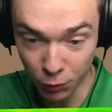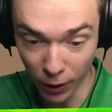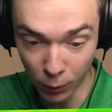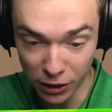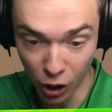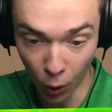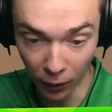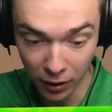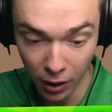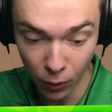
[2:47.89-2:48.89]
Where are we
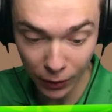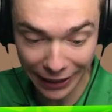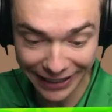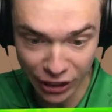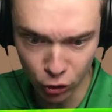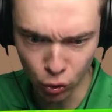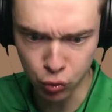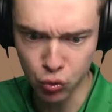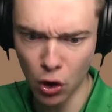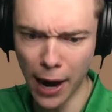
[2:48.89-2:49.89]
going? Can I get these
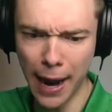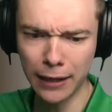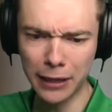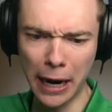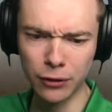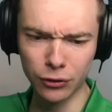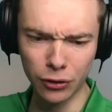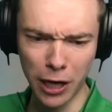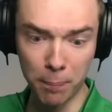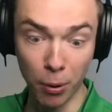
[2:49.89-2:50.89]
grand entrance?
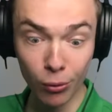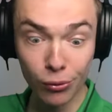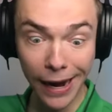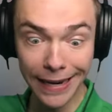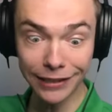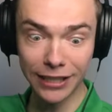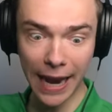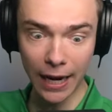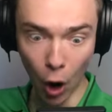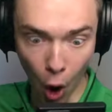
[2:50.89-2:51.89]
Look at that. Parade
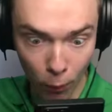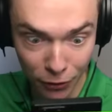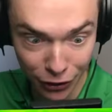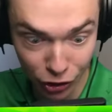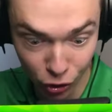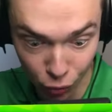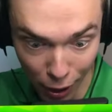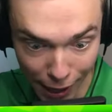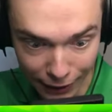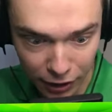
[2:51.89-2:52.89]
day. Oh, but this is
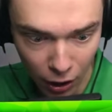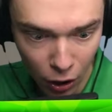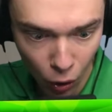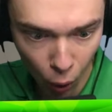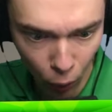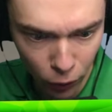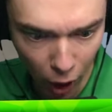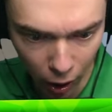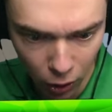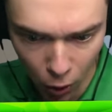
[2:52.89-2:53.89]
great. Hold
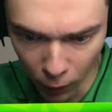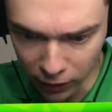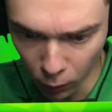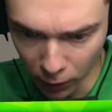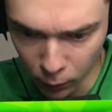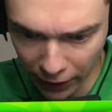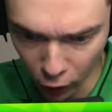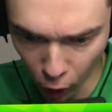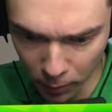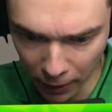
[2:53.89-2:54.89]
on. Wait, wait. We get
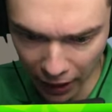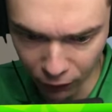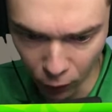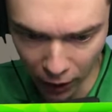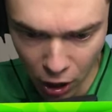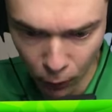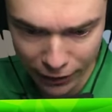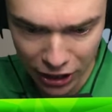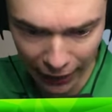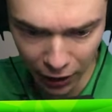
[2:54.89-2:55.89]
army men everywhere. Wait,
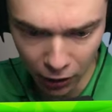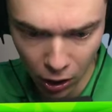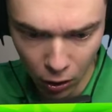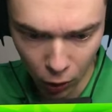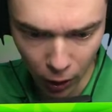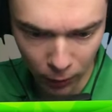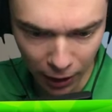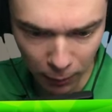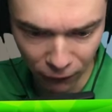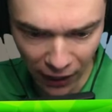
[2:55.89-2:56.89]
it's an alien. Oh, now we
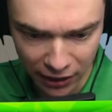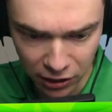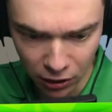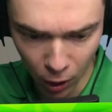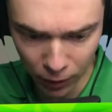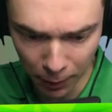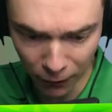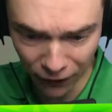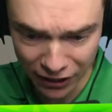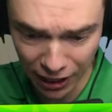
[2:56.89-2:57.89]
gotta be fast. Now we gotta be
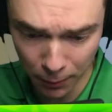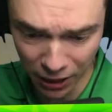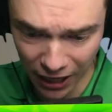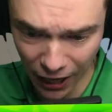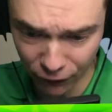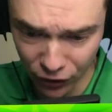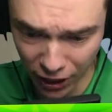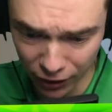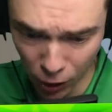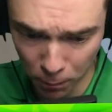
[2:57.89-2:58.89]
fast. I gotta be careful that
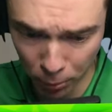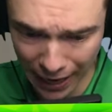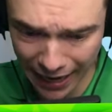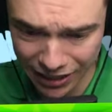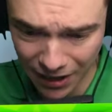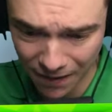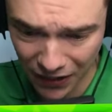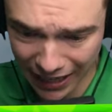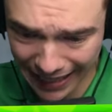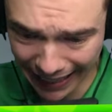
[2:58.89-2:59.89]
I don't blast
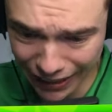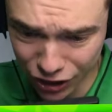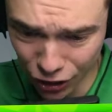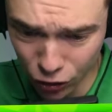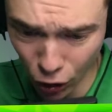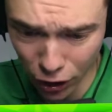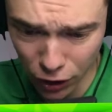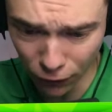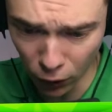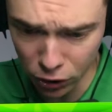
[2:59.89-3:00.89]
any innocent dudes,
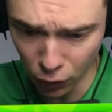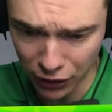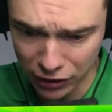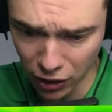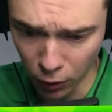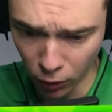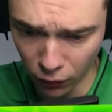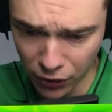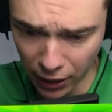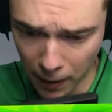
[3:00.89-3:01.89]
of course. Oh, that's another one
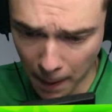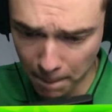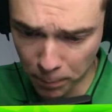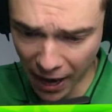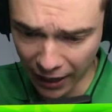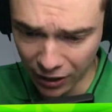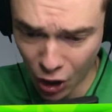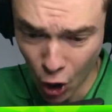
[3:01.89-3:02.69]
over there. Bang.